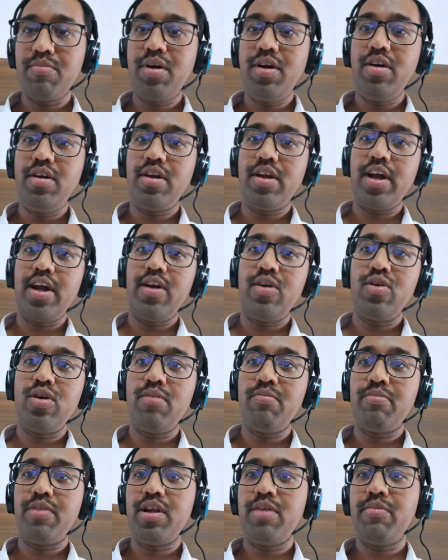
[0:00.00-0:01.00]
but try to
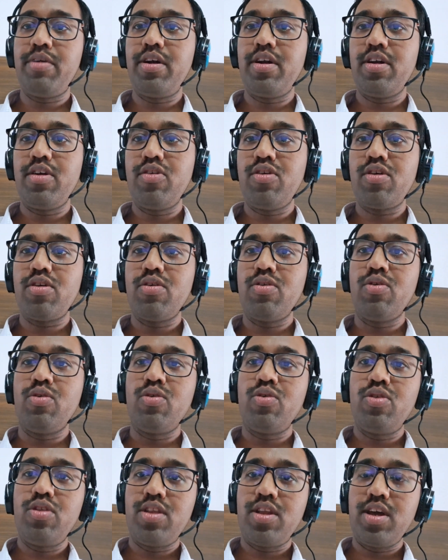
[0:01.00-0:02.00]
implement your
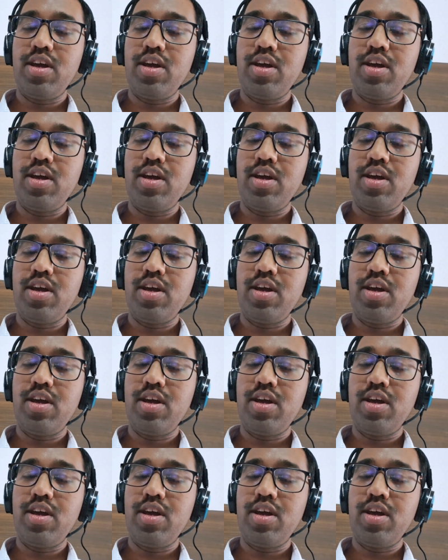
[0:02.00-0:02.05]
own